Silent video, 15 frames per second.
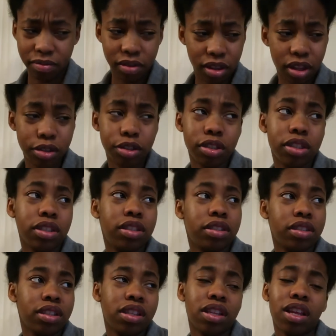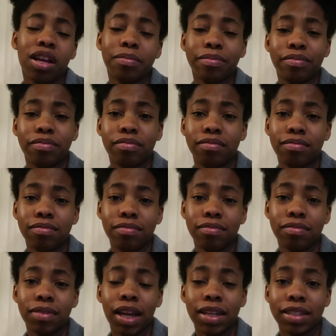Not just because I'm
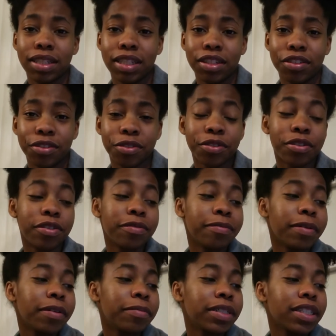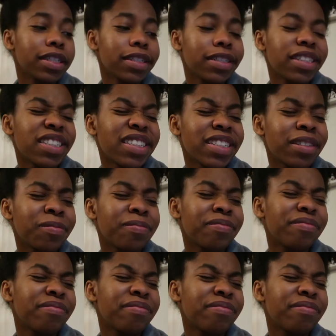19 years old, but because like,